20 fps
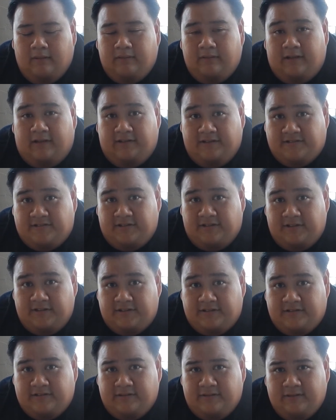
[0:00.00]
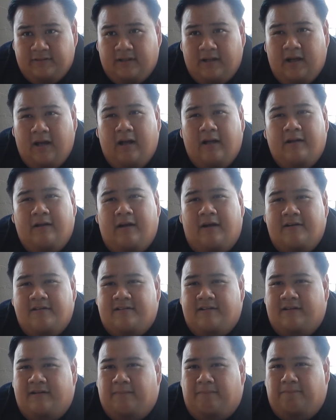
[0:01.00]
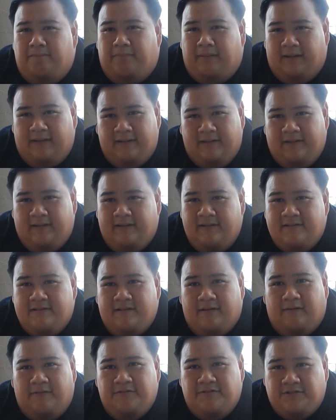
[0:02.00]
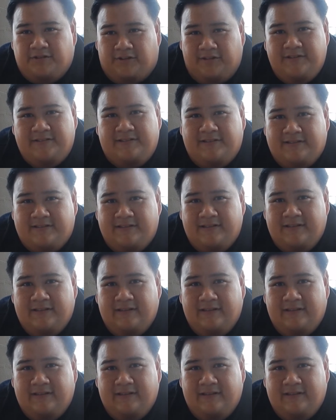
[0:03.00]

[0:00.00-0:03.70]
The desserts, there's an abundance of choices.